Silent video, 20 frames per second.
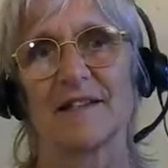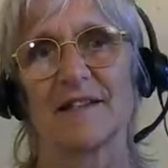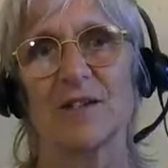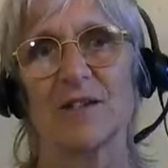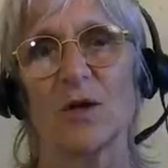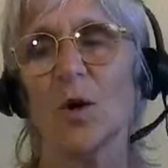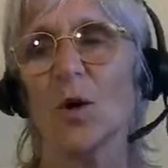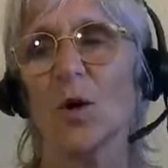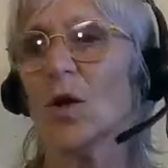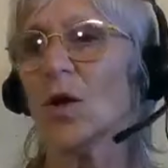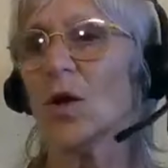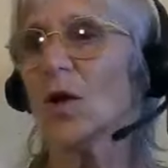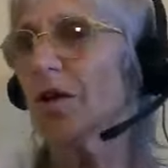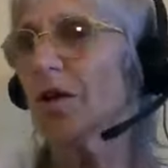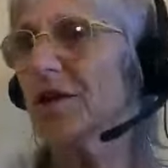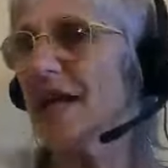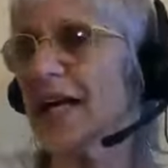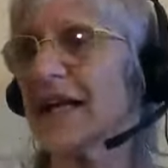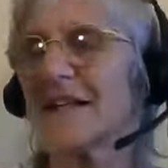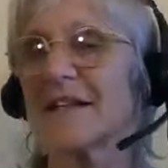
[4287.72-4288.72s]
so all
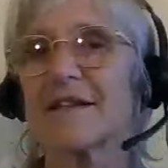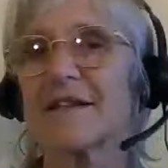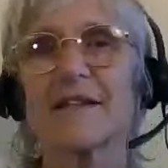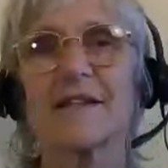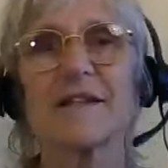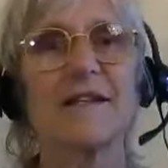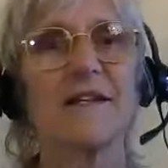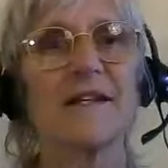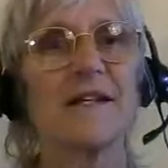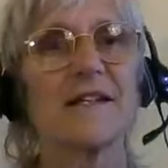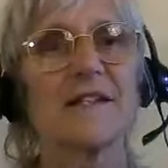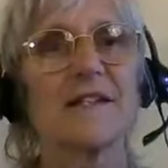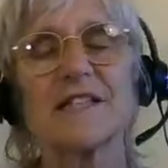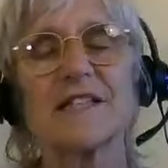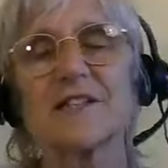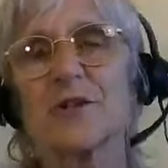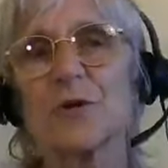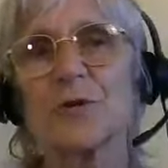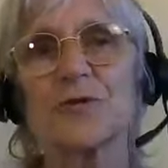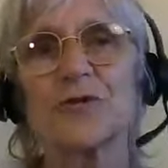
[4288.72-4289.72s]
that
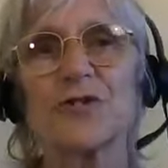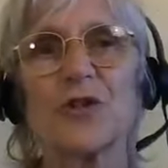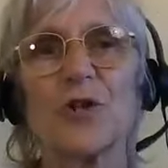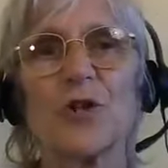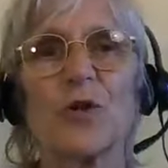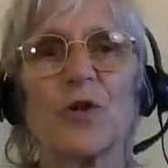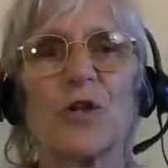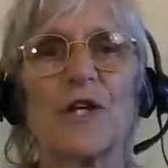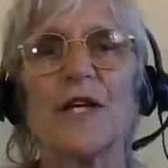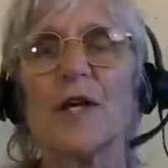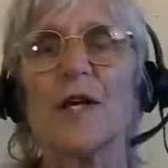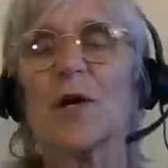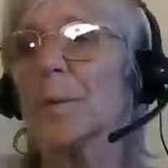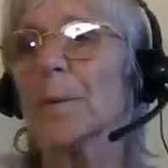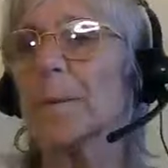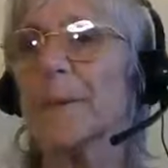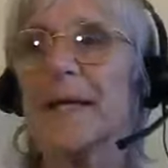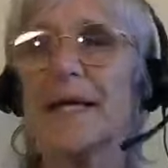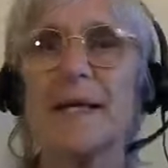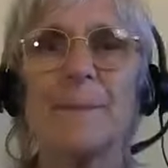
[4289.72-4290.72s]
that control and
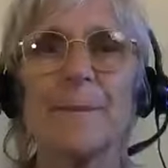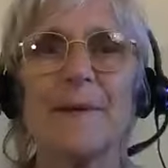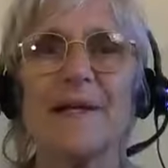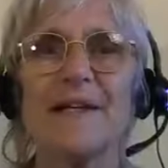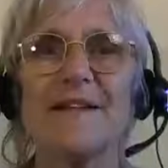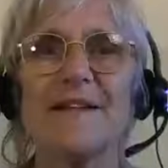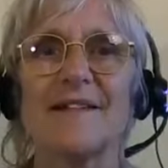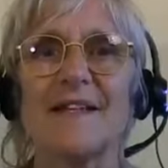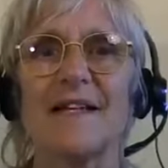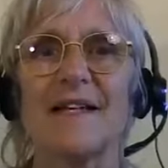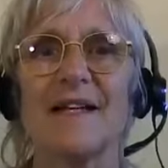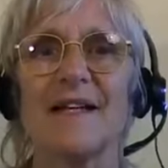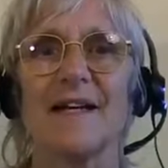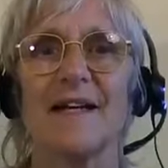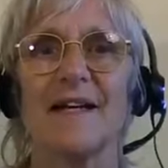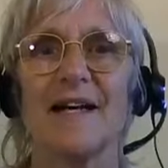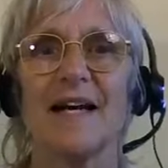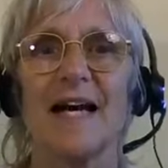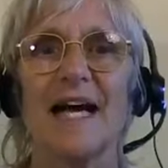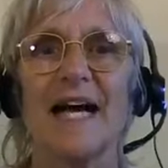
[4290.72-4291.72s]
i'm being busy
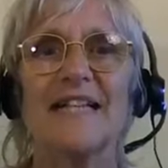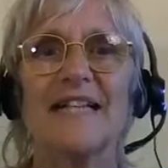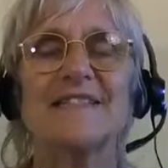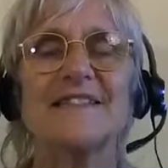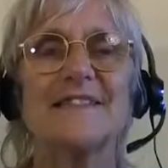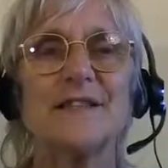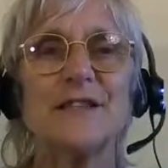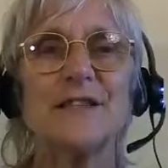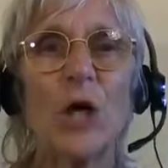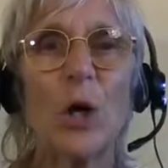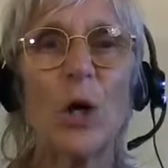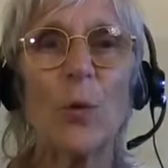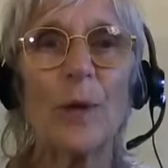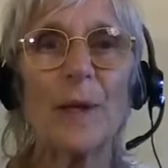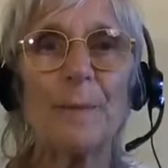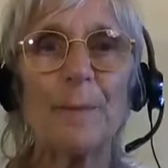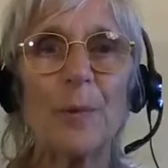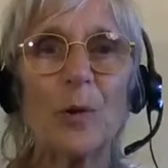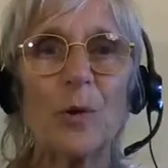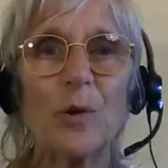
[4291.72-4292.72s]
has no
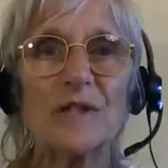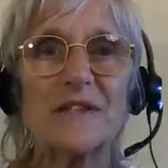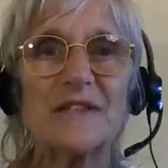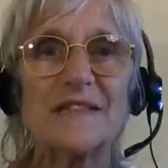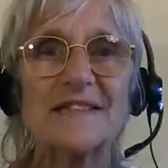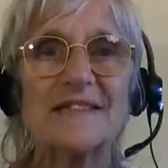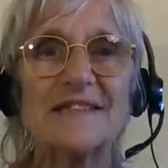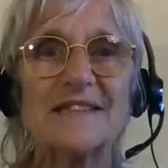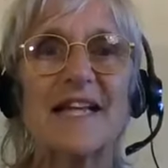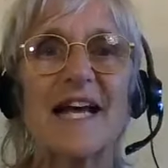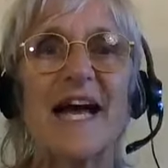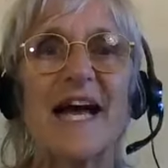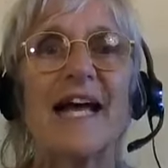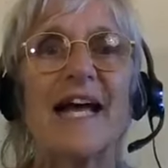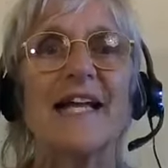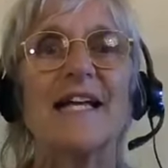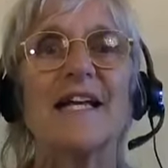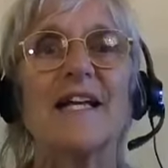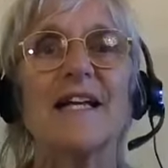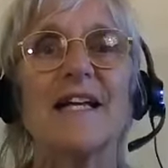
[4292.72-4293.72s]
importance
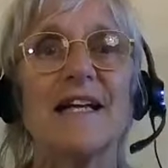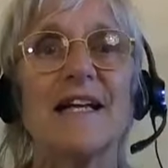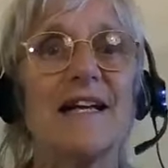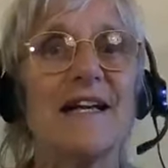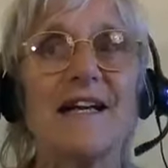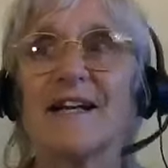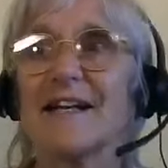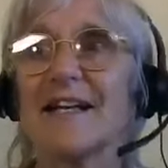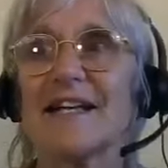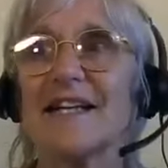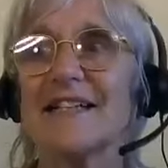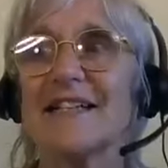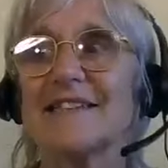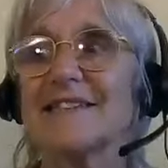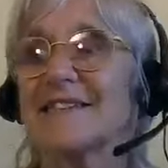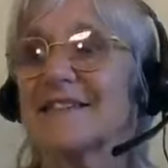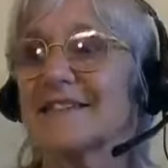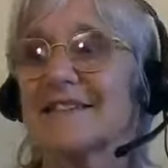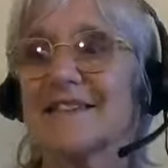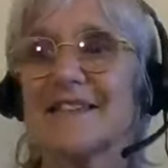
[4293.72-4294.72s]
and
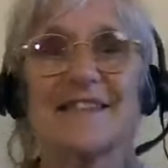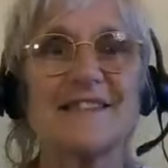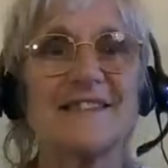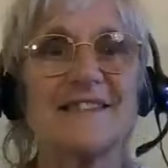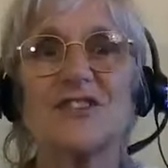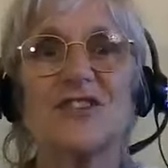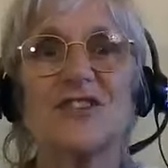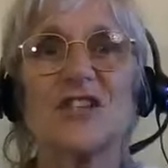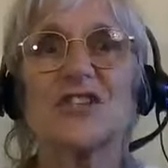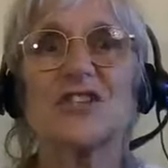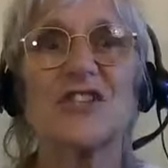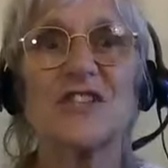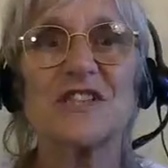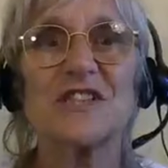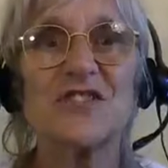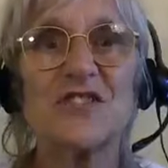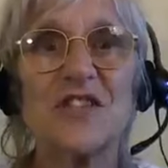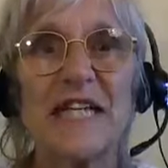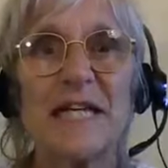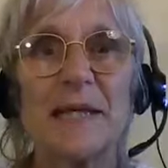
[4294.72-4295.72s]
is is just a
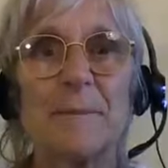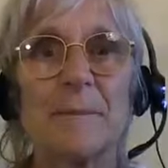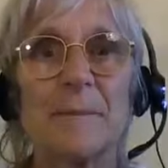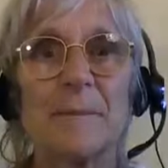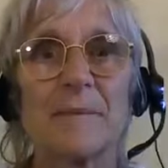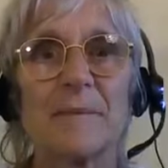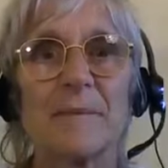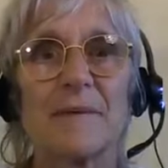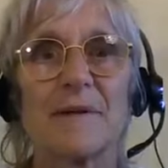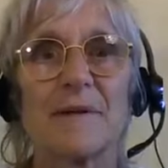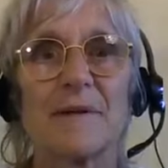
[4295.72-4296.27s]
dream